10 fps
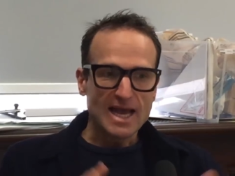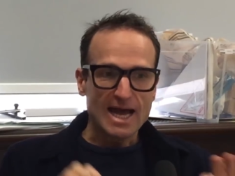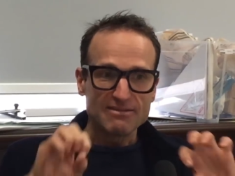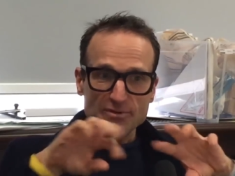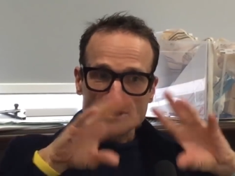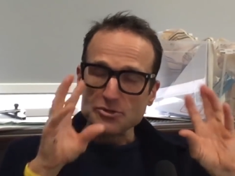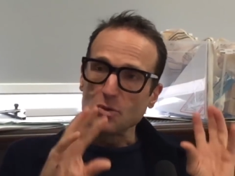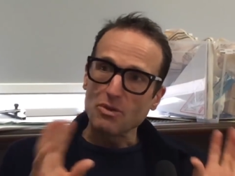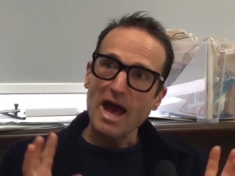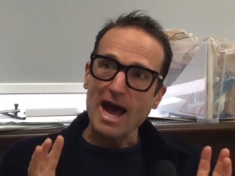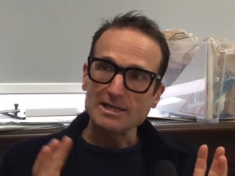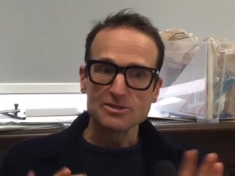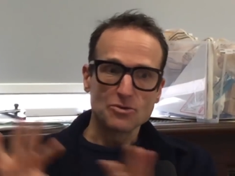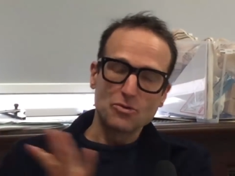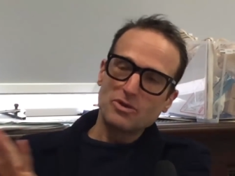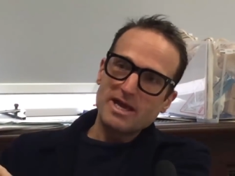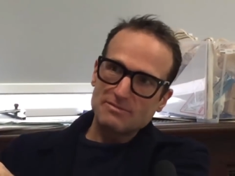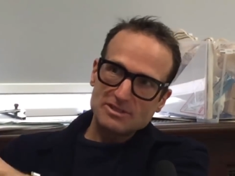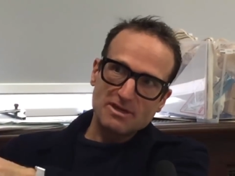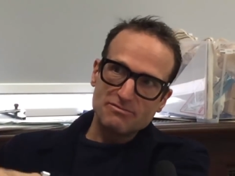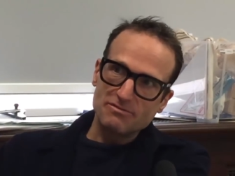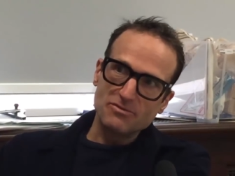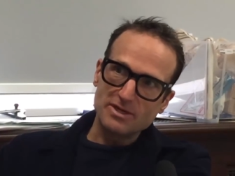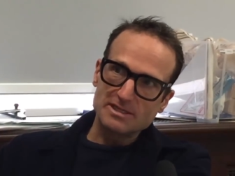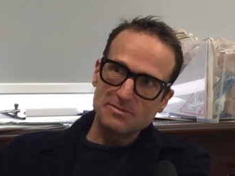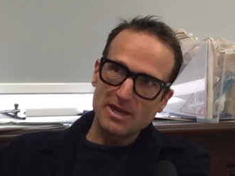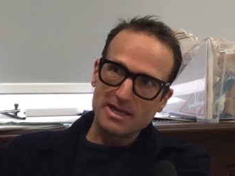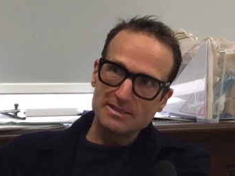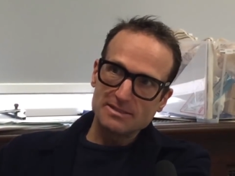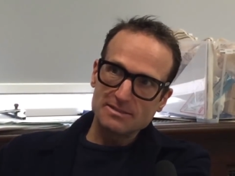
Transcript: And if we do all that, all the other stuff will fall into place.